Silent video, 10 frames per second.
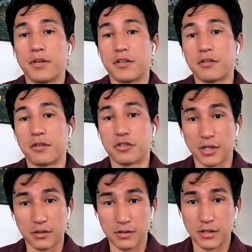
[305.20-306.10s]
put into the
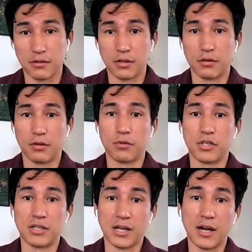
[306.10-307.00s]
jail cell in,
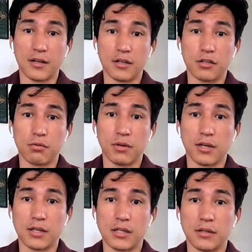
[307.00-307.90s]
which he died in, in
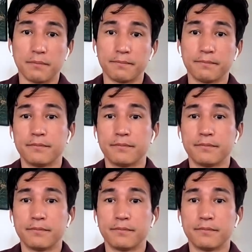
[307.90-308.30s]
2019.